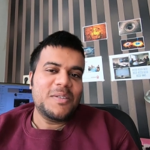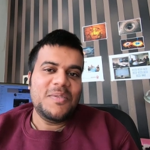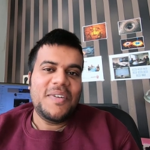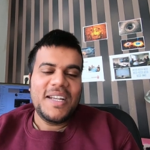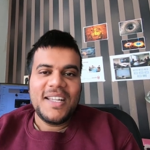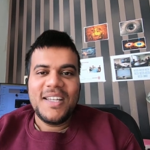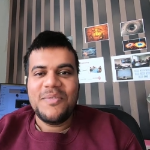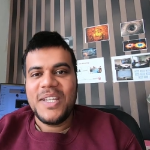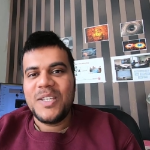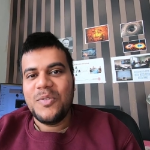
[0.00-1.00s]
also find that
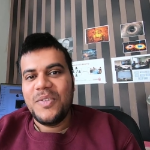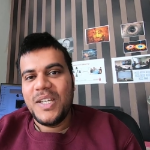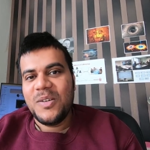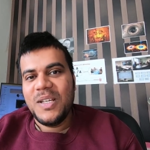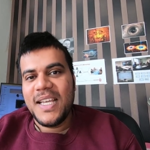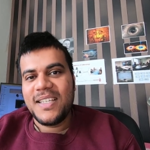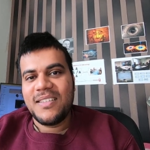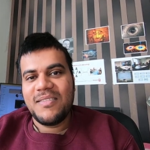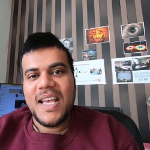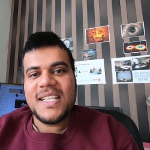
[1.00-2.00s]
in week 2 video
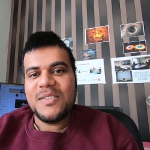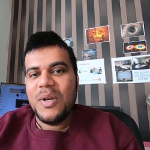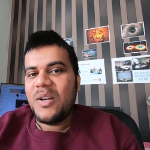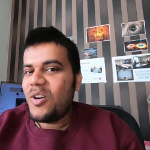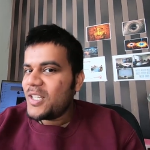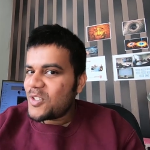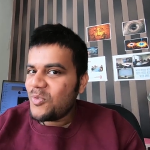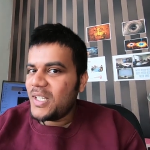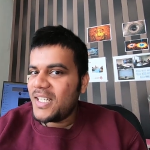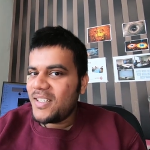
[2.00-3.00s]
like as you are not a
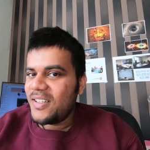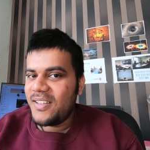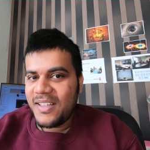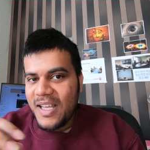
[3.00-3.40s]
student